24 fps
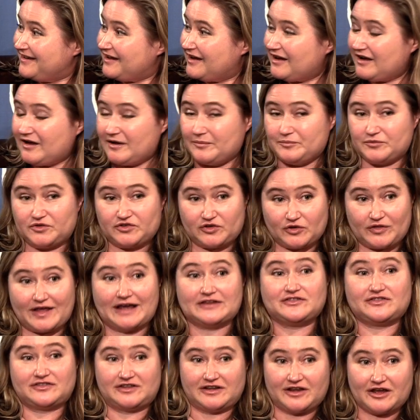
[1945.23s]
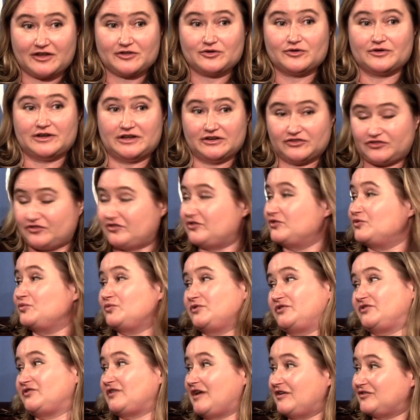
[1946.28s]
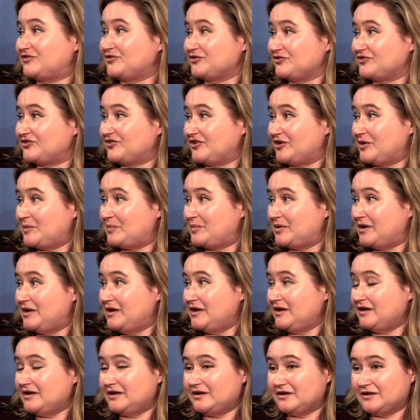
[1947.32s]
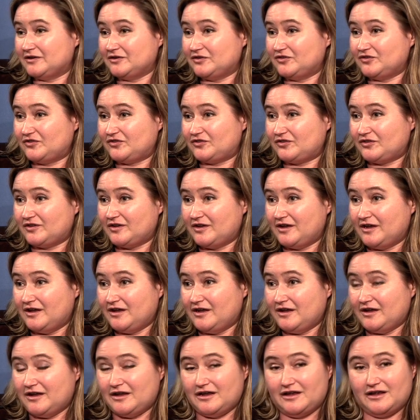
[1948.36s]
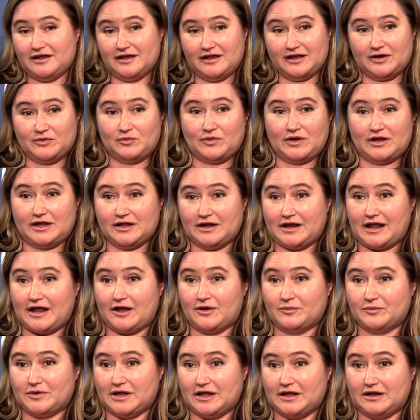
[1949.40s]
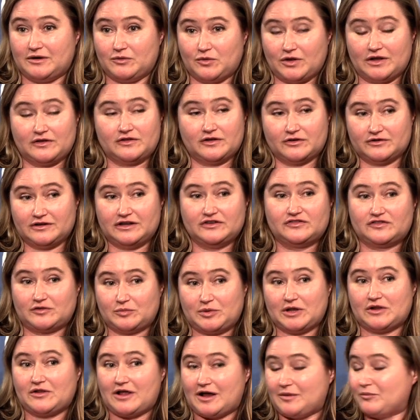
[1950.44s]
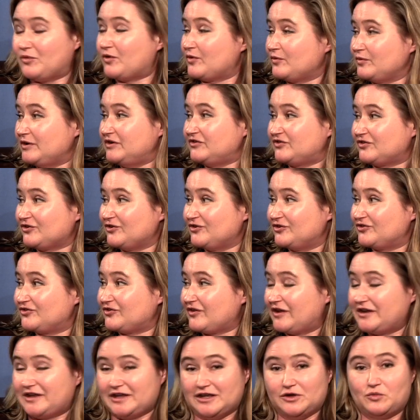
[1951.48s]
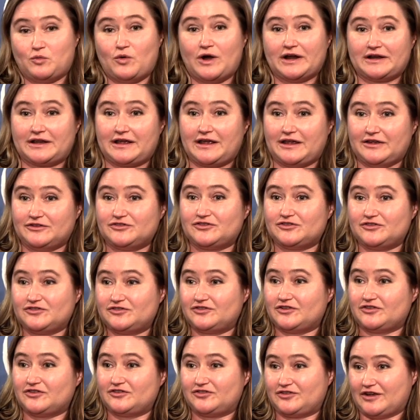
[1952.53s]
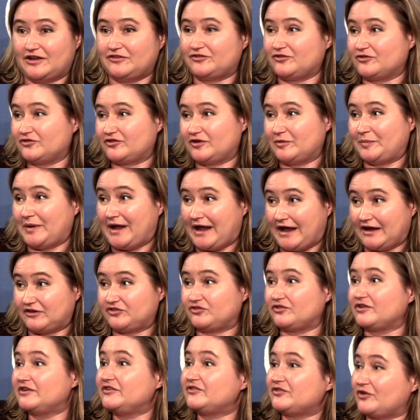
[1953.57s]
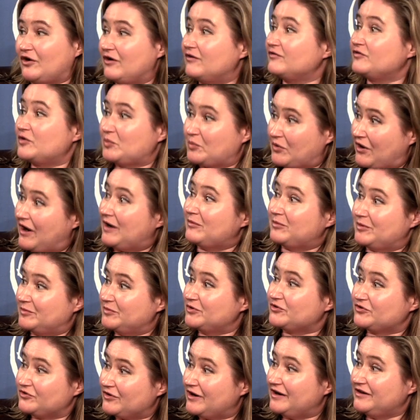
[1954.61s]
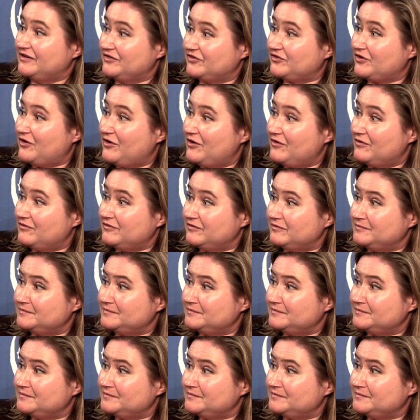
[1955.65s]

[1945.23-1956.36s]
Um, so that's the other issue with censorship is in, in how, and, and there needs to be a lot more research, like in what cases does censorship actually solve the problem you're trying to solve?